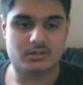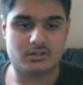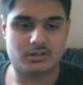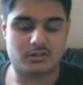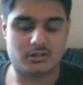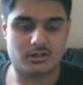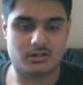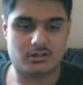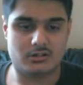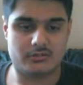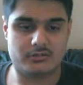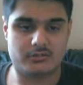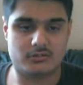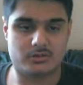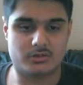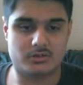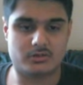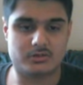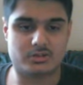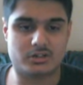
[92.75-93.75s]
uh,
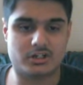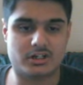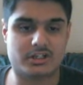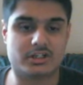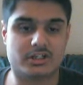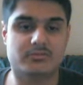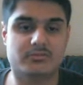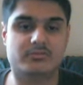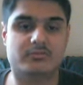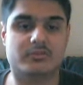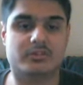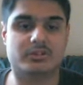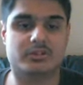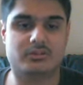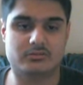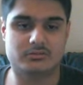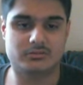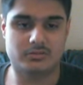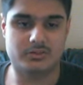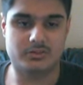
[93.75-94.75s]
for a triumphant
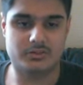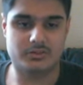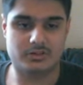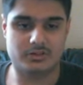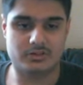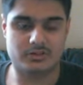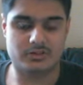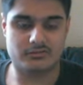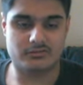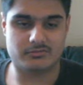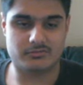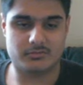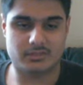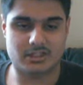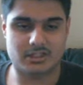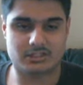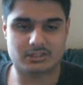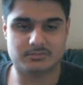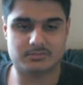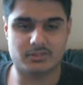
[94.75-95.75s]
return of
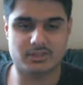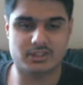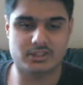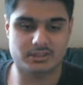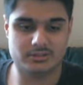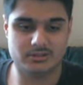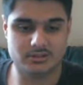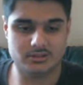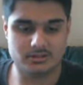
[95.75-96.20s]
Max Payne